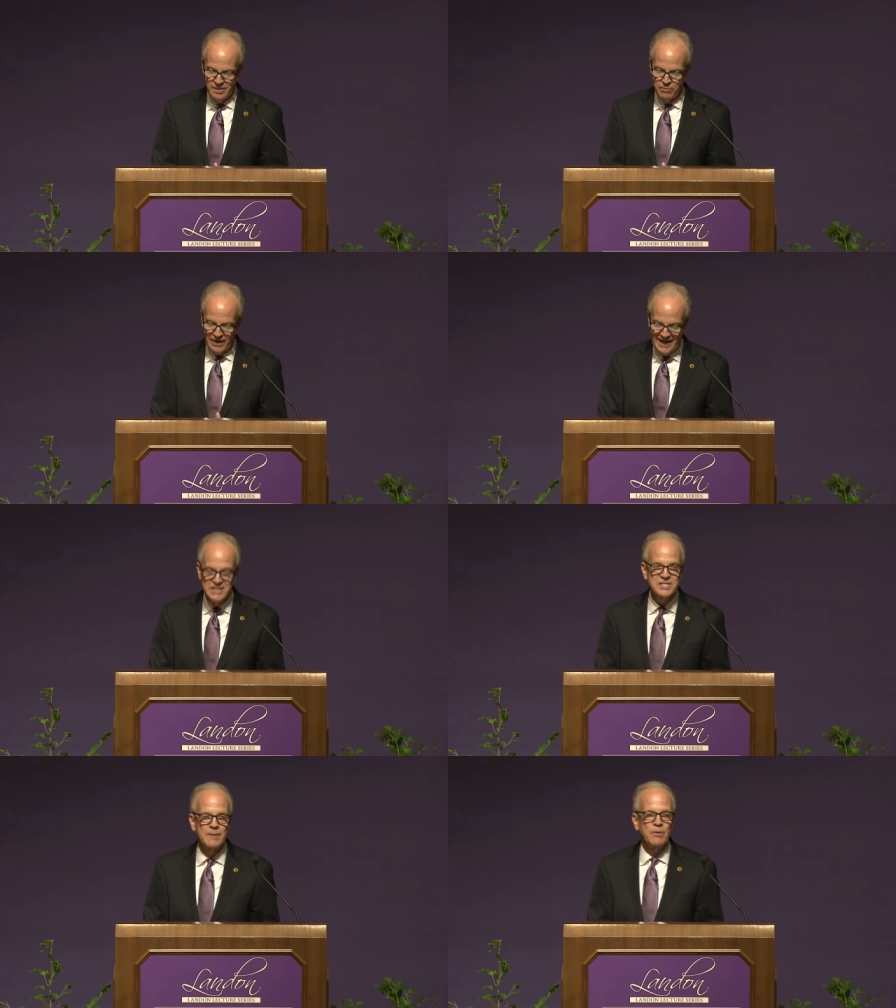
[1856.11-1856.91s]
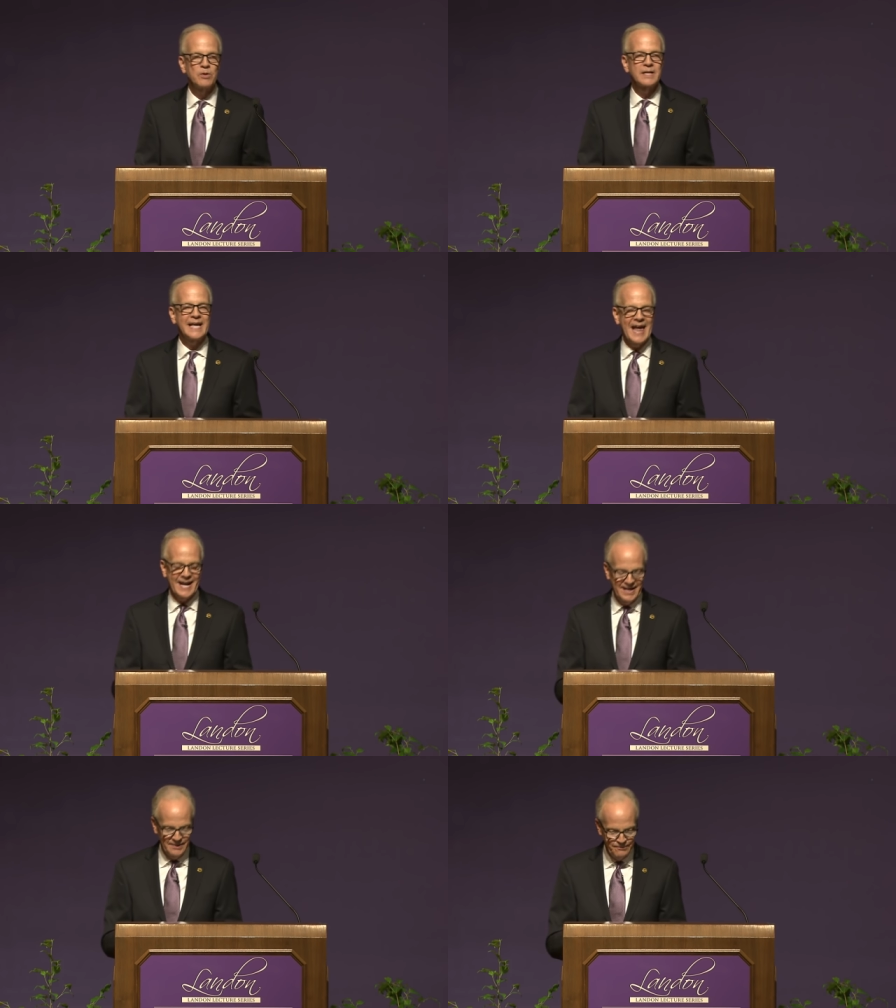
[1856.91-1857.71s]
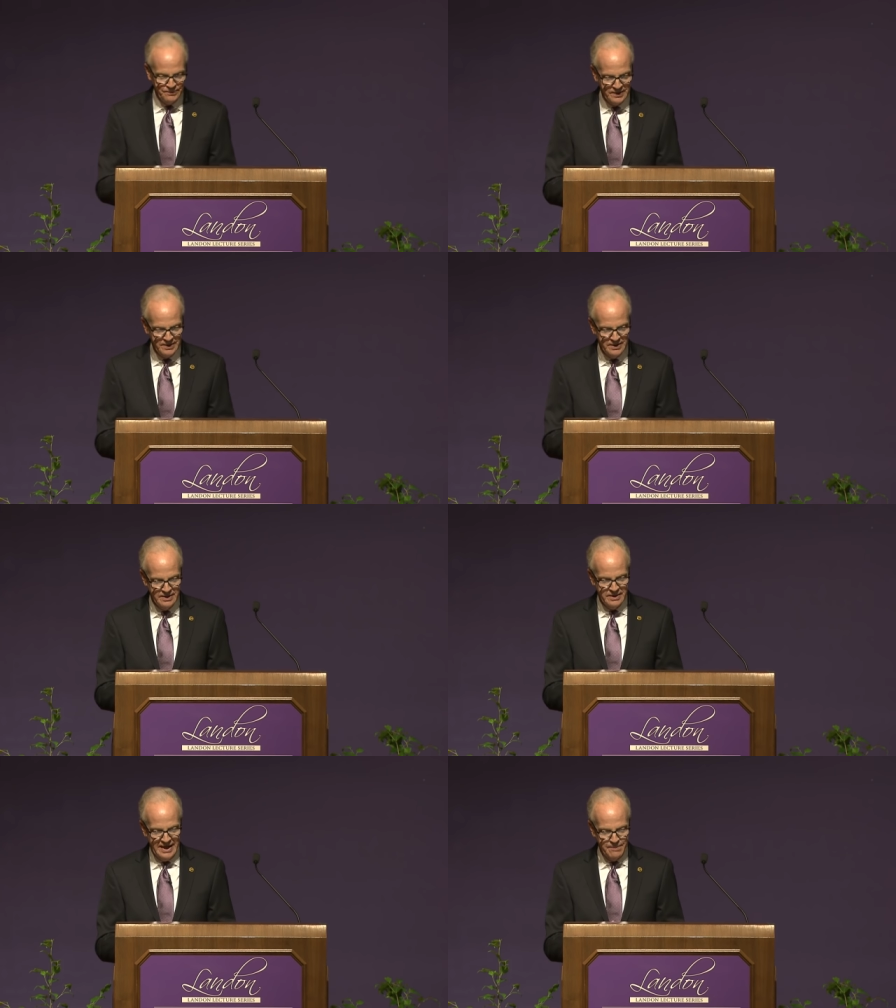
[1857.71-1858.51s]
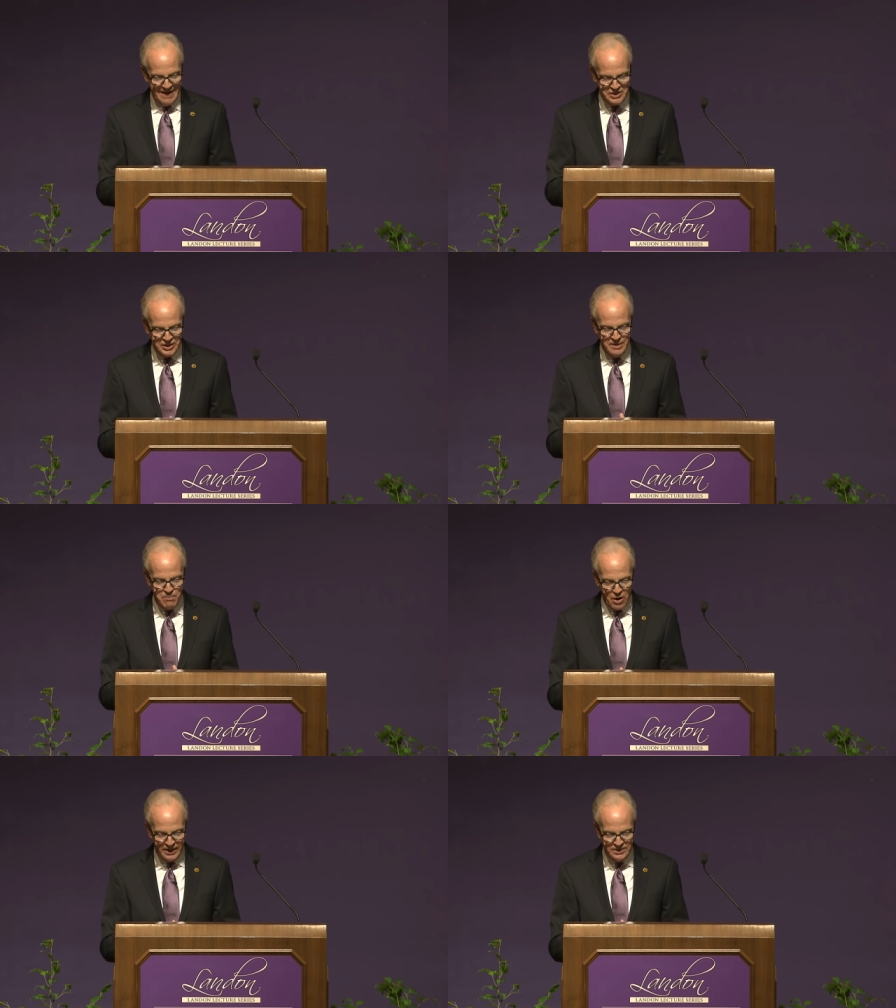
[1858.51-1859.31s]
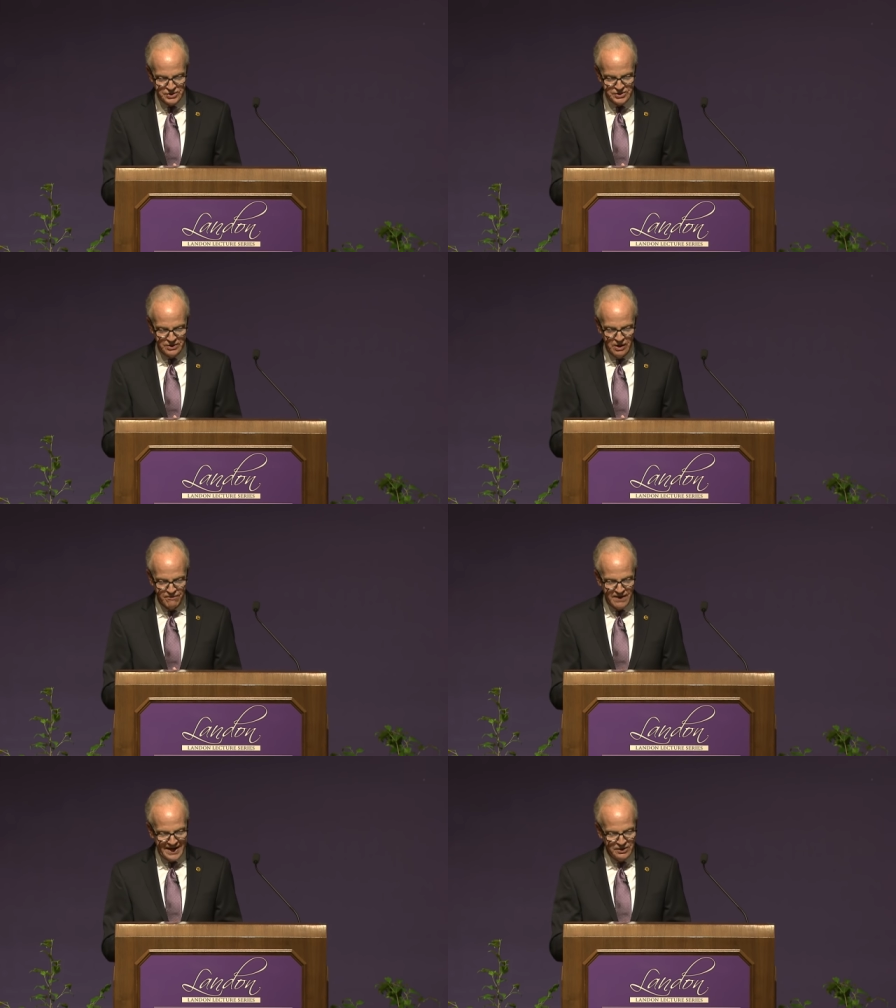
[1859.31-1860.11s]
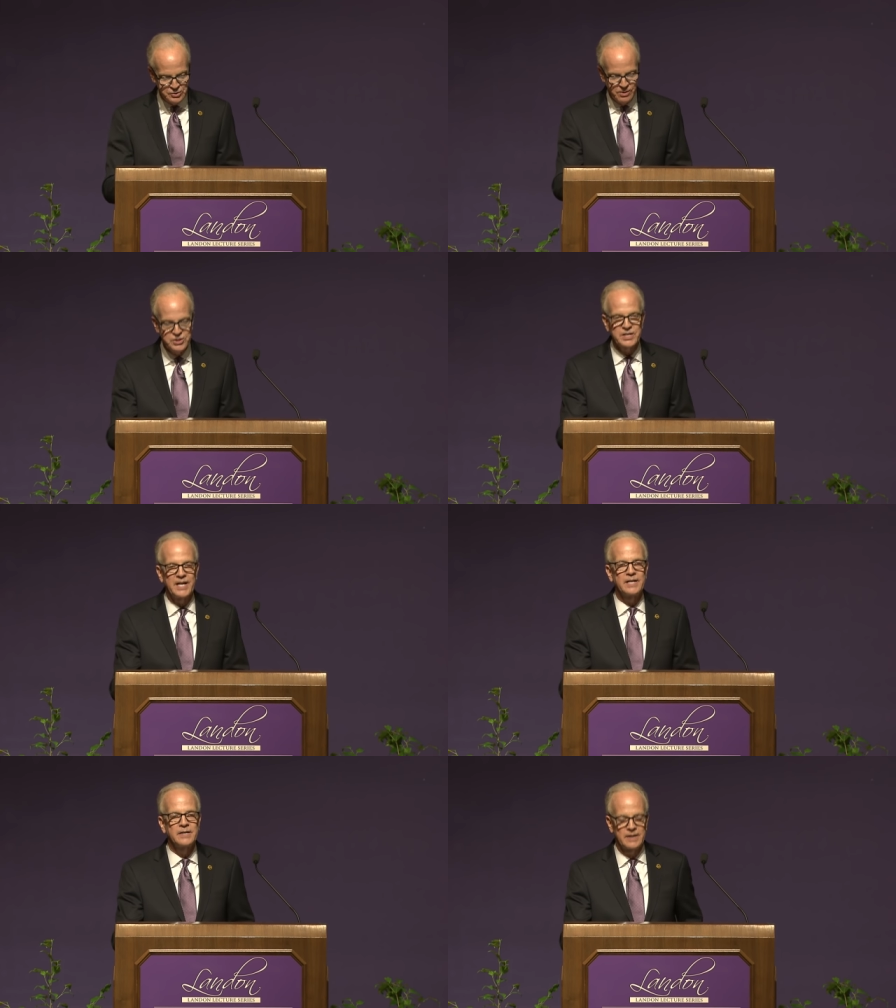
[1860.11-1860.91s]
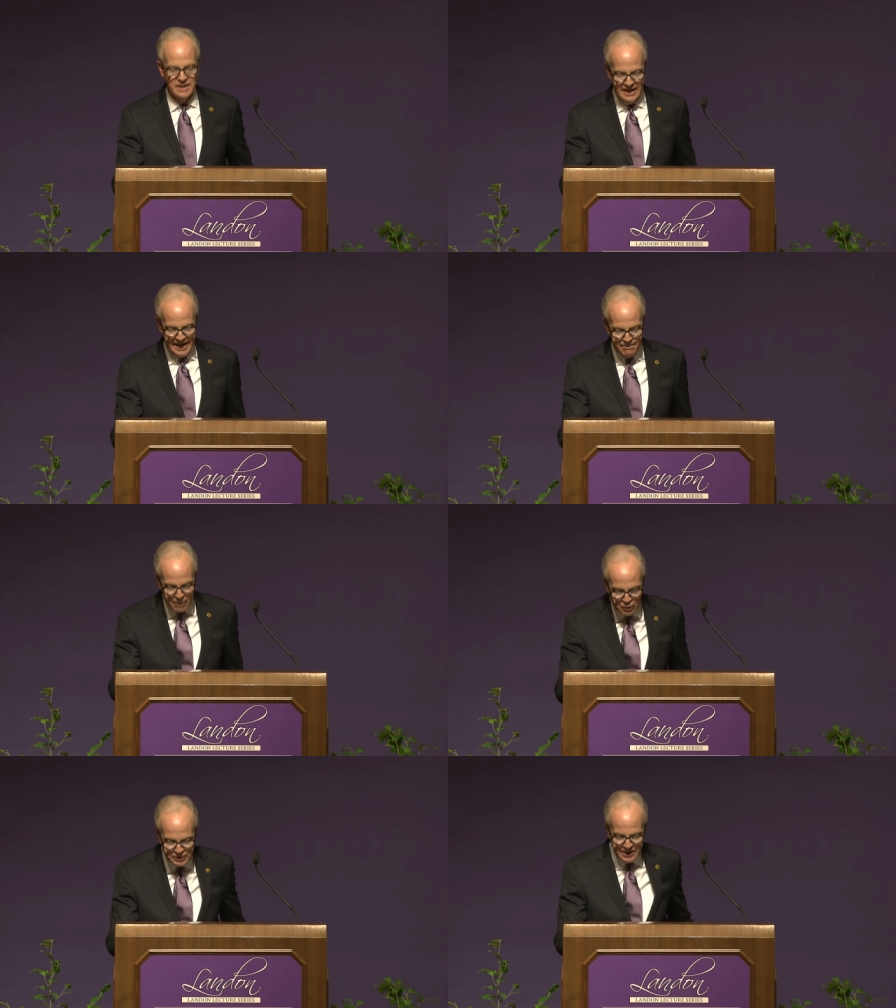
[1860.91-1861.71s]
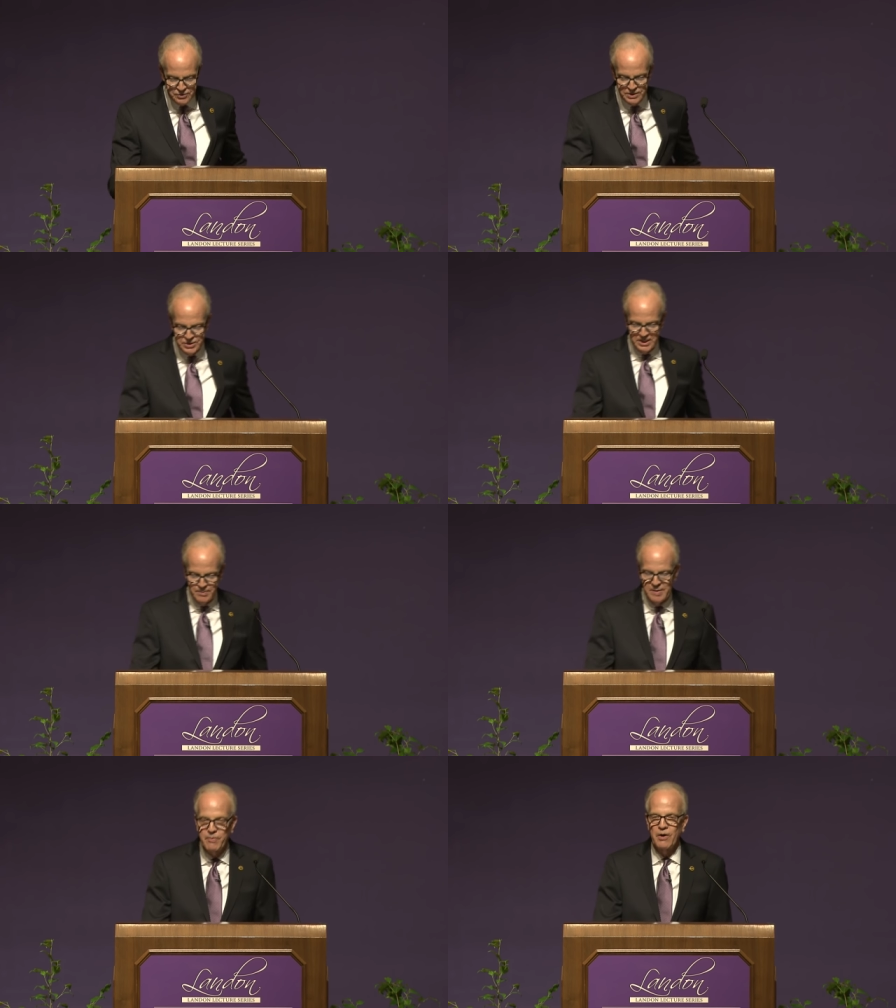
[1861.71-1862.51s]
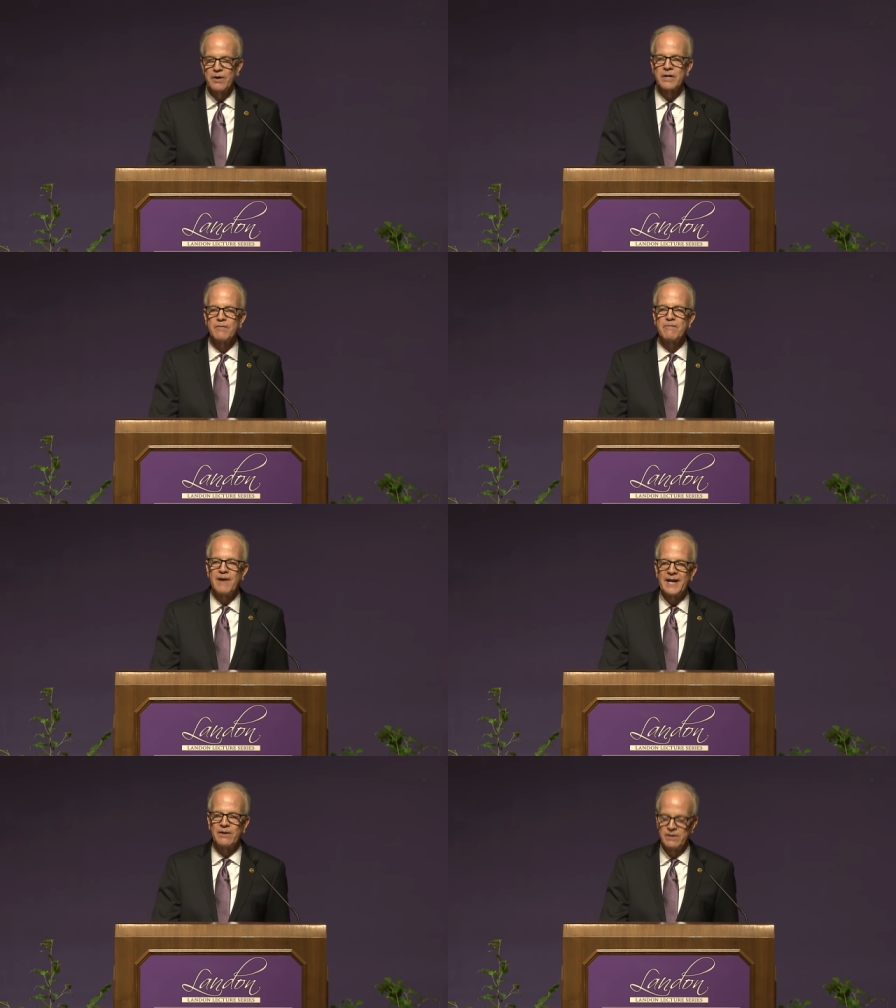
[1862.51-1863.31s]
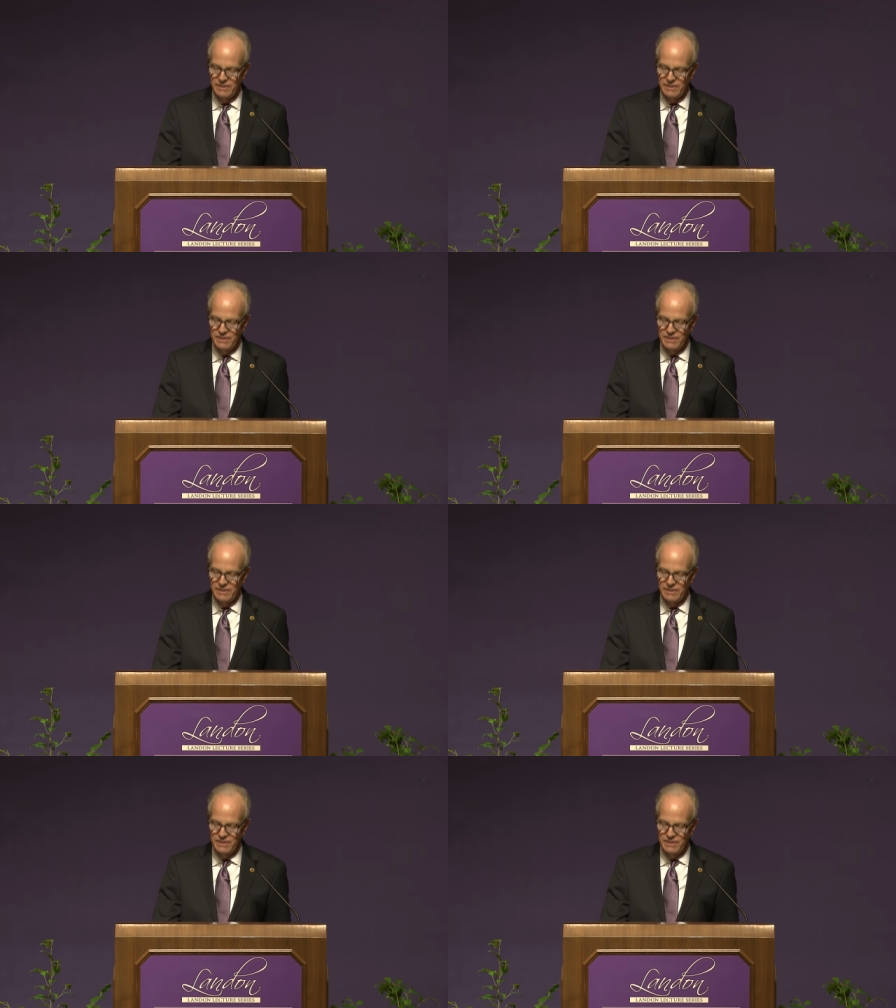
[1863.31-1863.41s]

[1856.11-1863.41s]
Plain and simple, Canada and Mexican markets are vital to our state, and both countries need to be a part of a final